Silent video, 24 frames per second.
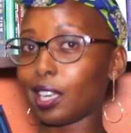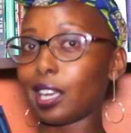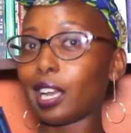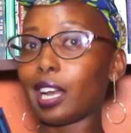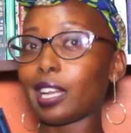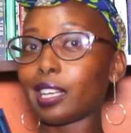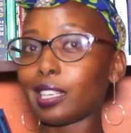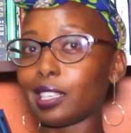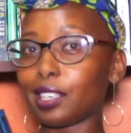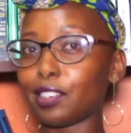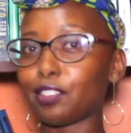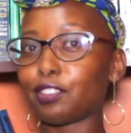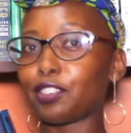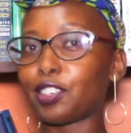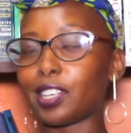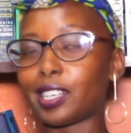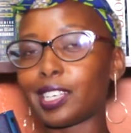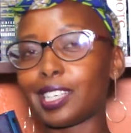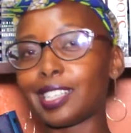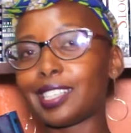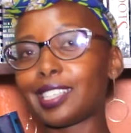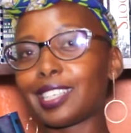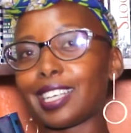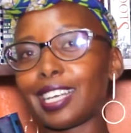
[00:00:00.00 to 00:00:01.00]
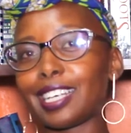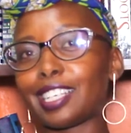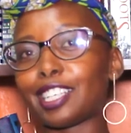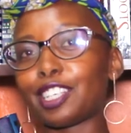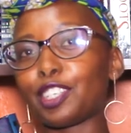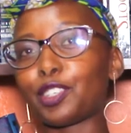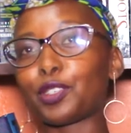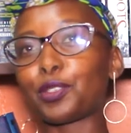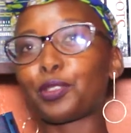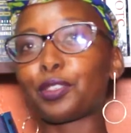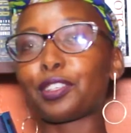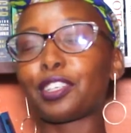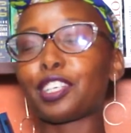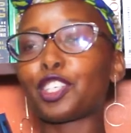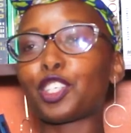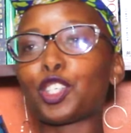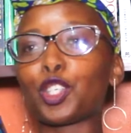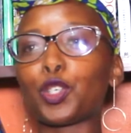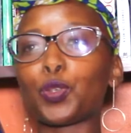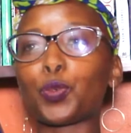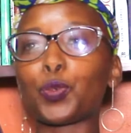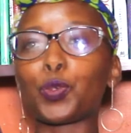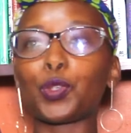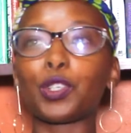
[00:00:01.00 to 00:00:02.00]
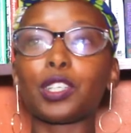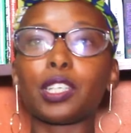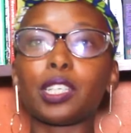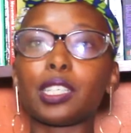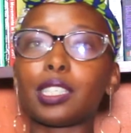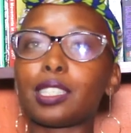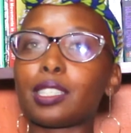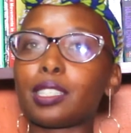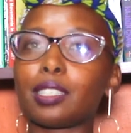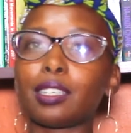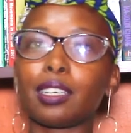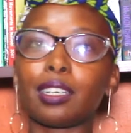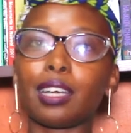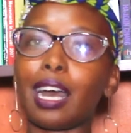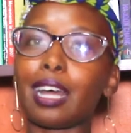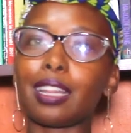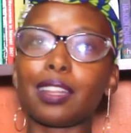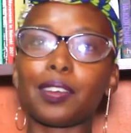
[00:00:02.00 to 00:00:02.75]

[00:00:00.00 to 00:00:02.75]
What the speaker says: They can give you an insight into things you wouldn't